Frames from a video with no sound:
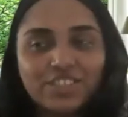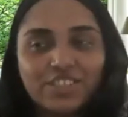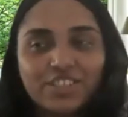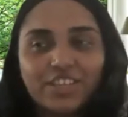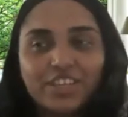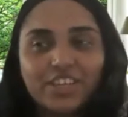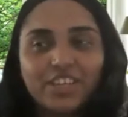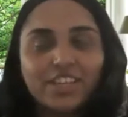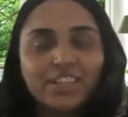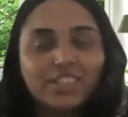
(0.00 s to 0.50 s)

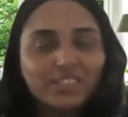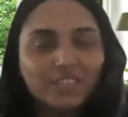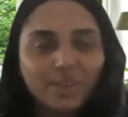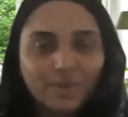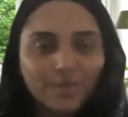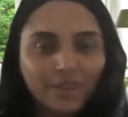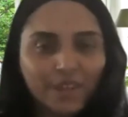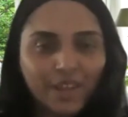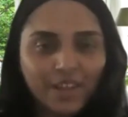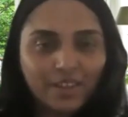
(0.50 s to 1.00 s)
It's
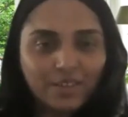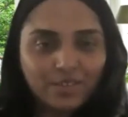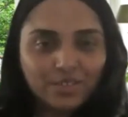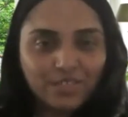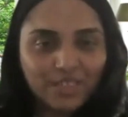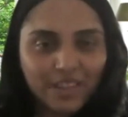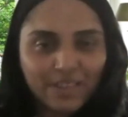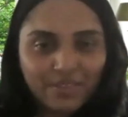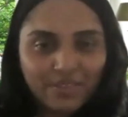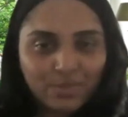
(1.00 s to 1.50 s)
okay not to
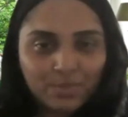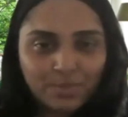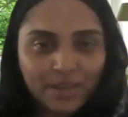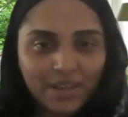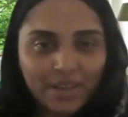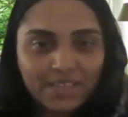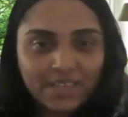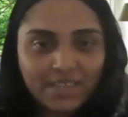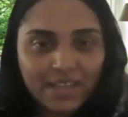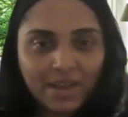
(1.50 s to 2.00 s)
have it all
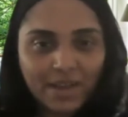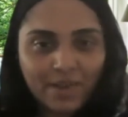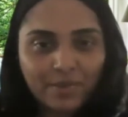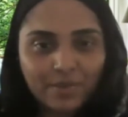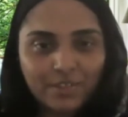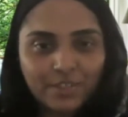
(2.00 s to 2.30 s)
planned out.